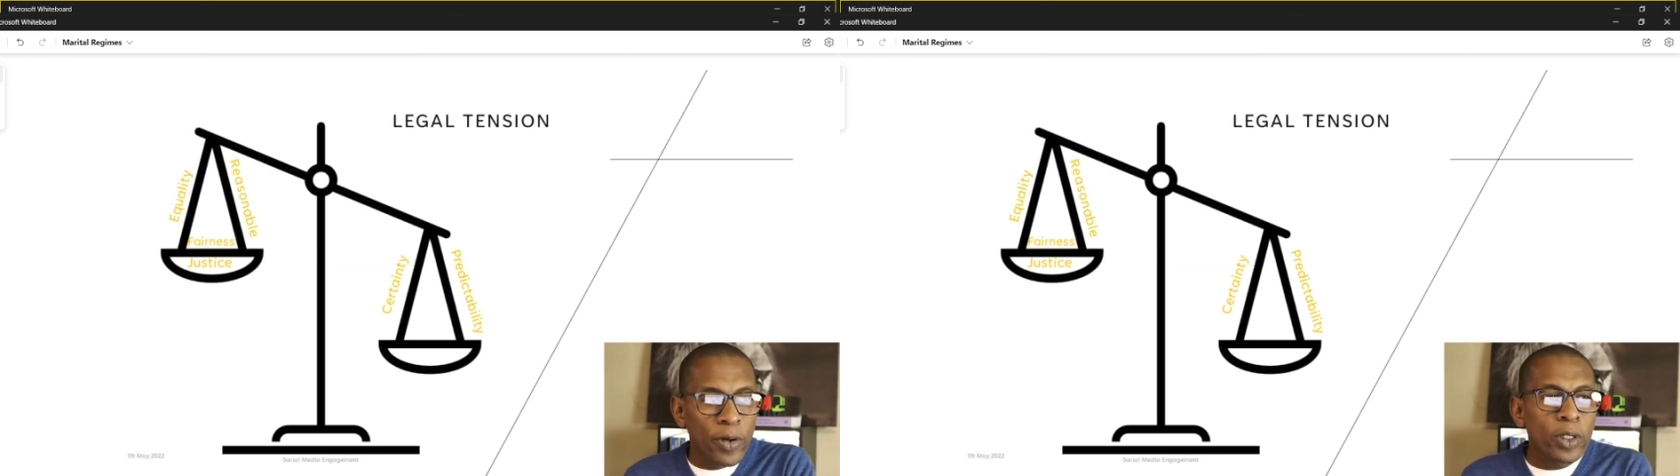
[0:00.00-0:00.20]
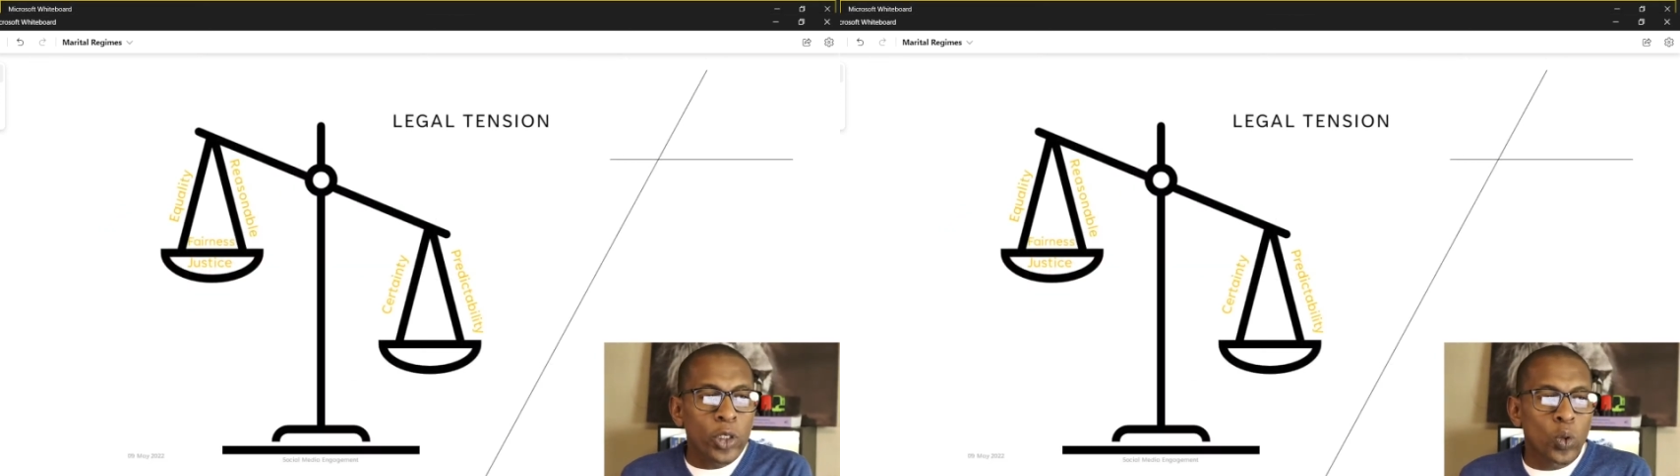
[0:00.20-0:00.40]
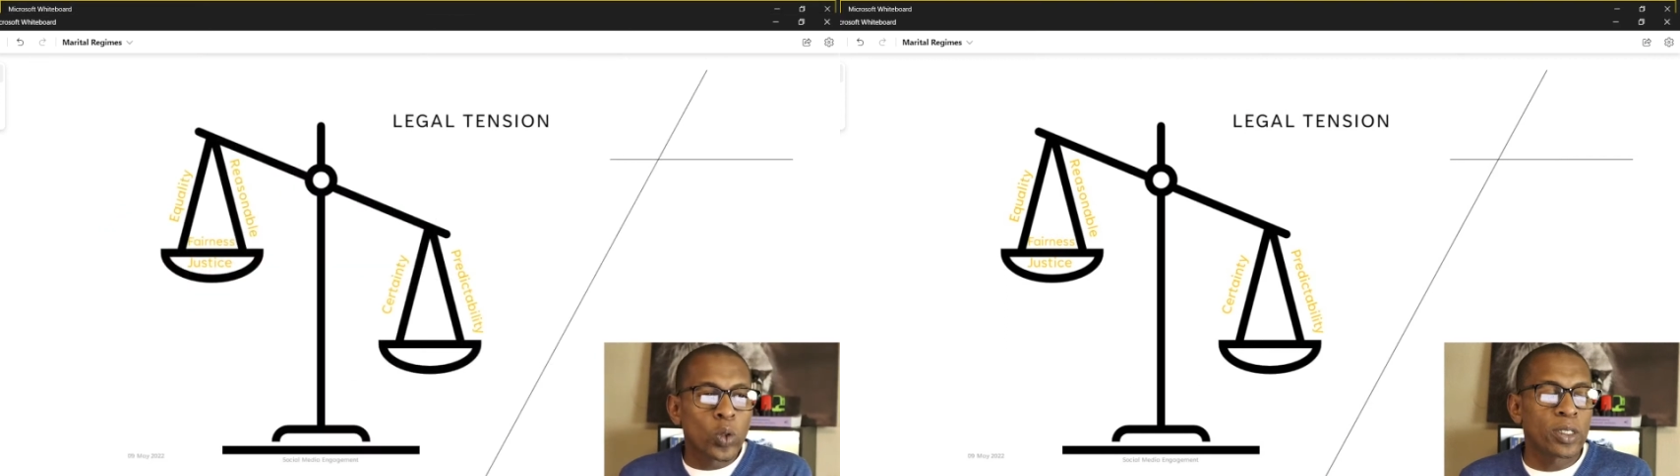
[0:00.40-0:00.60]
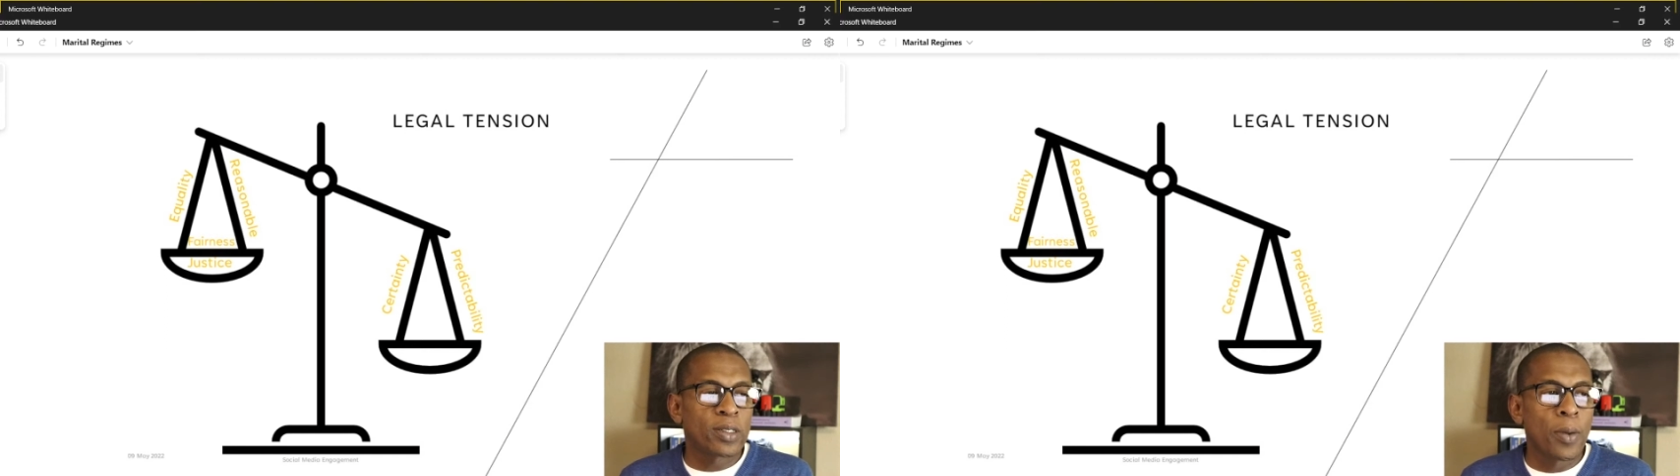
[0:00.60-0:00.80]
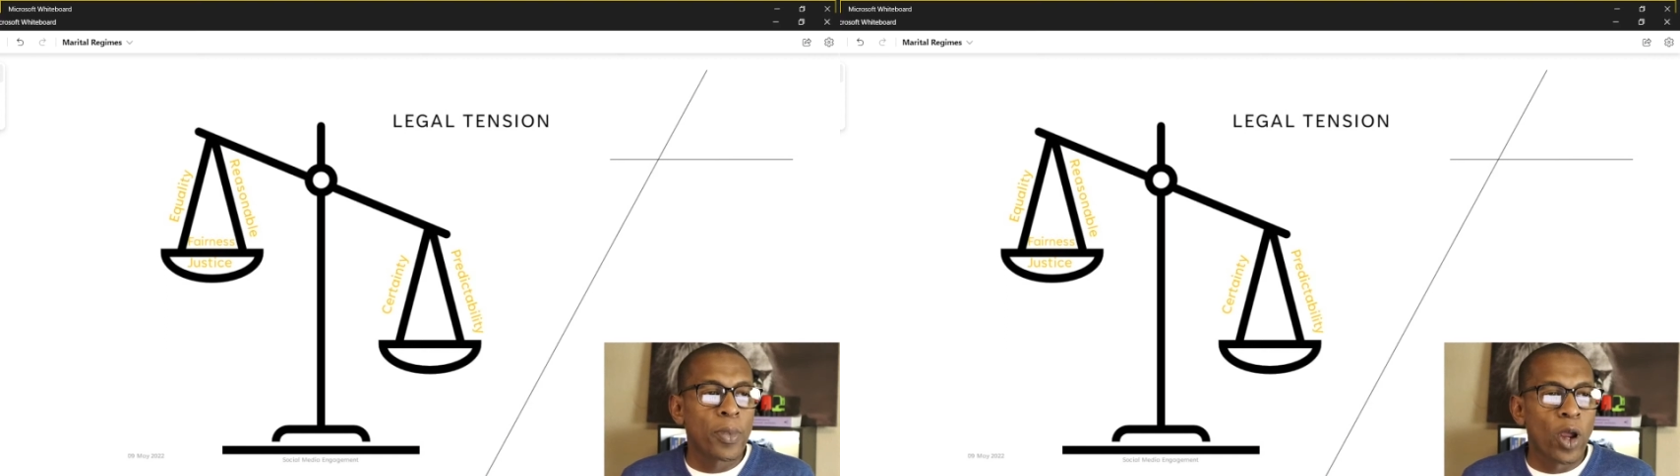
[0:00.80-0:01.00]
short
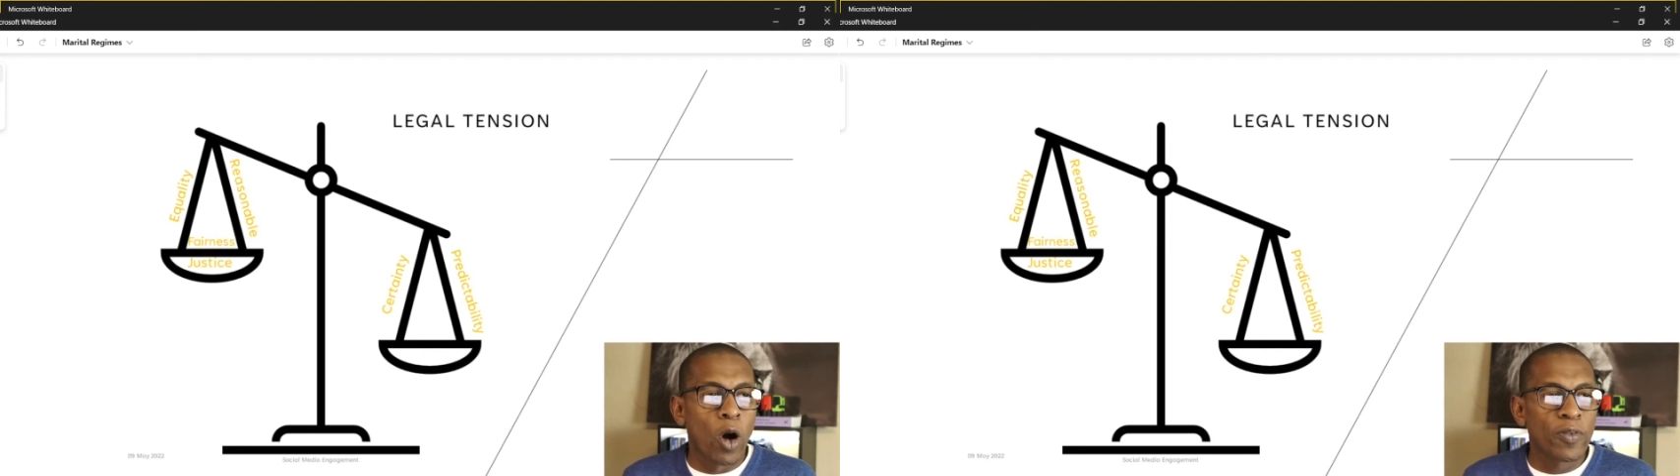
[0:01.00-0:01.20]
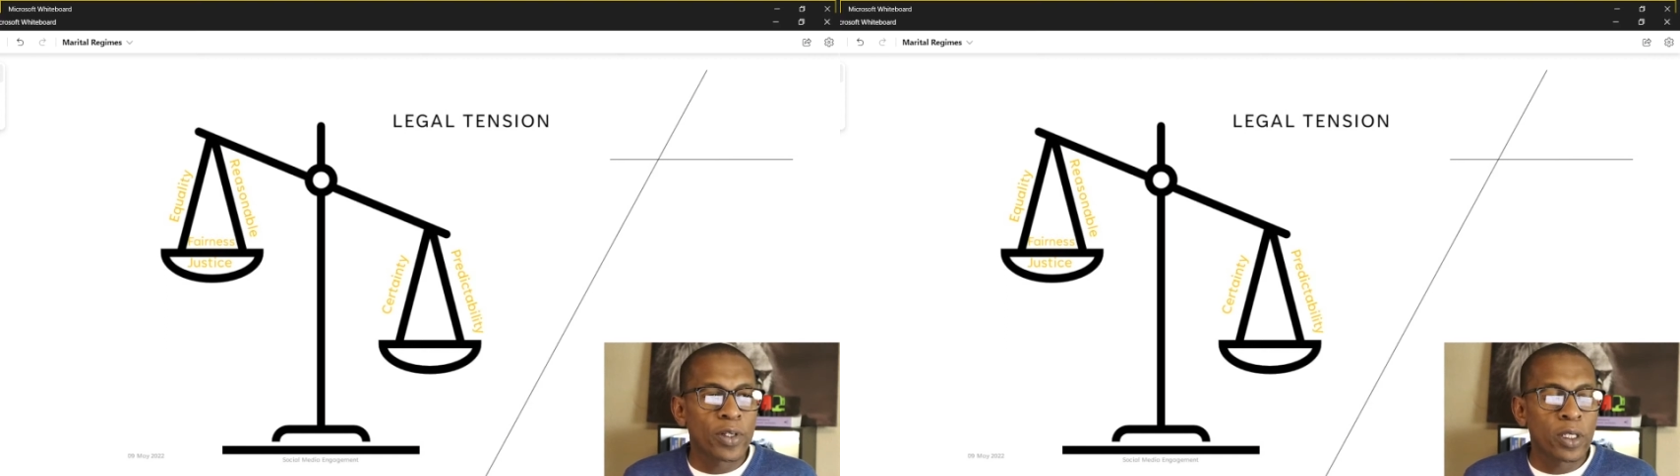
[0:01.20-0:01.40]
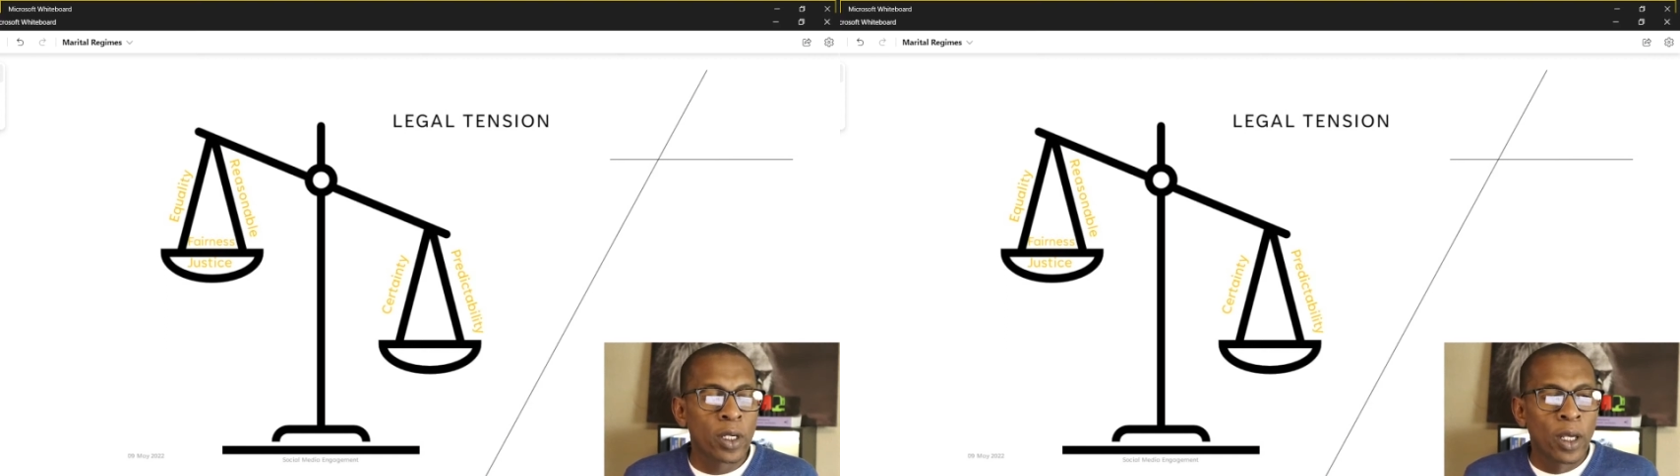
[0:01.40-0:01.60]
summary of it.